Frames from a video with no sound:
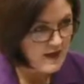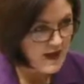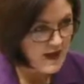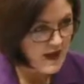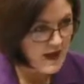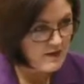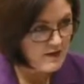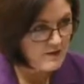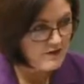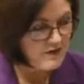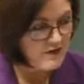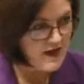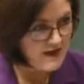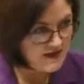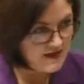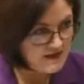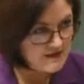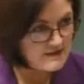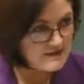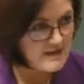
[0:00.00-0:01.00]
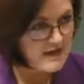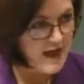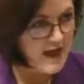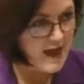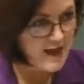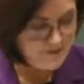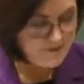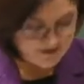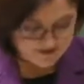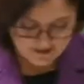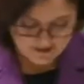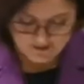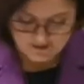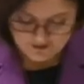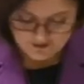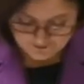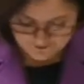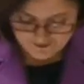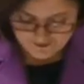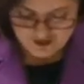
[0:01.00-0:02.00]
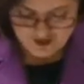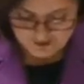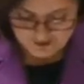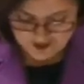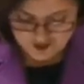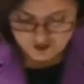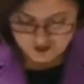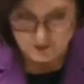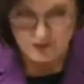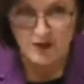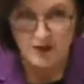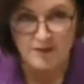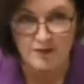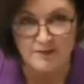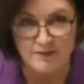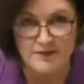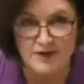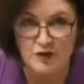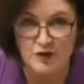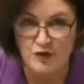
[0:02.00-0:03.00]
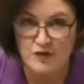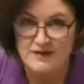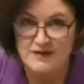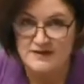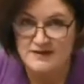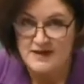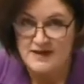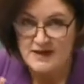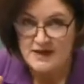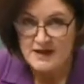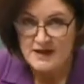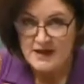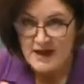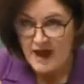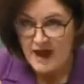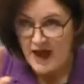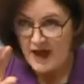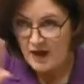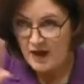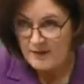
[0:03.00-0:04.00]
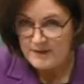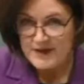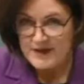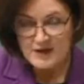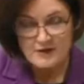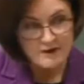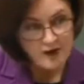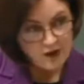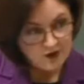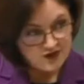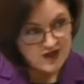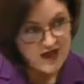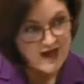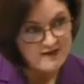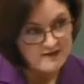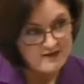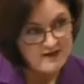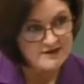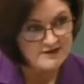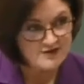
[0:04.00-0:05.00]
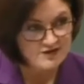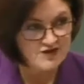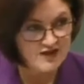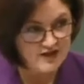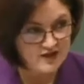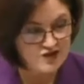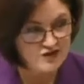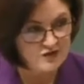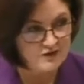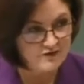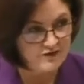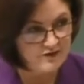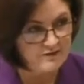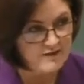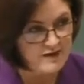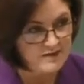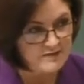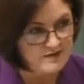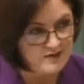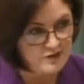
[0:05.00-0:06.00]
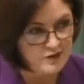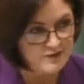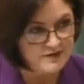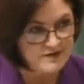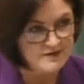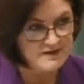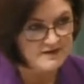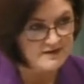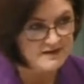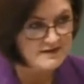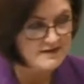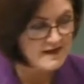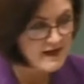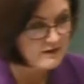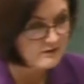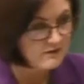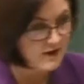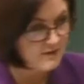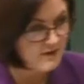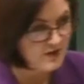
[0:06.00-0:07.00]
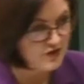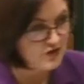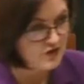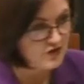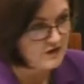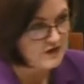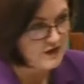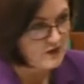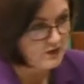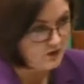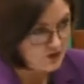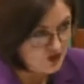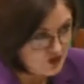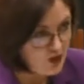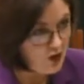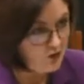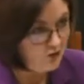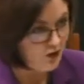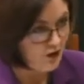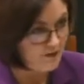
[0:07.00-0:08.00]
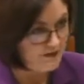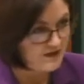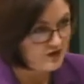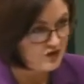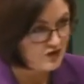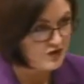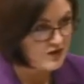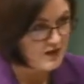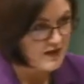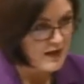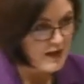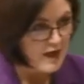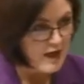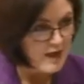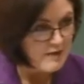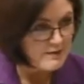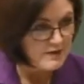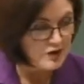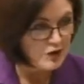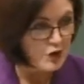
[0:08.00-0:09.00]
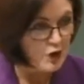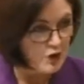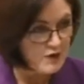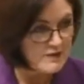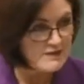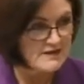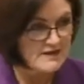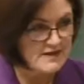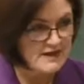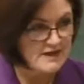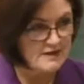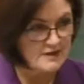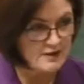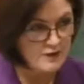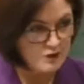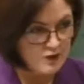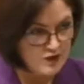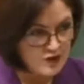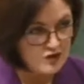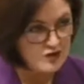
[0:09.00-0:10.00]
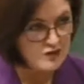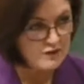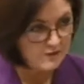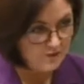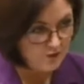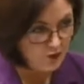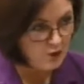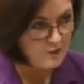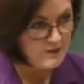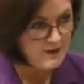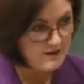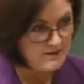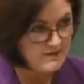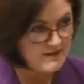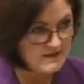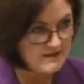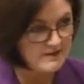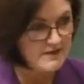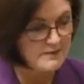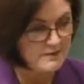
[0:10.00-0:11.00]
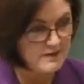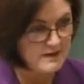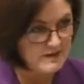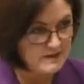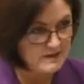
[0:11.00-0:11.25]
That is the absolute fundamental problem, because, and I'll take the interjection from members opposite, they're saying rubbish. Well, it's not rubbish, because in the original formula, Mr Deputy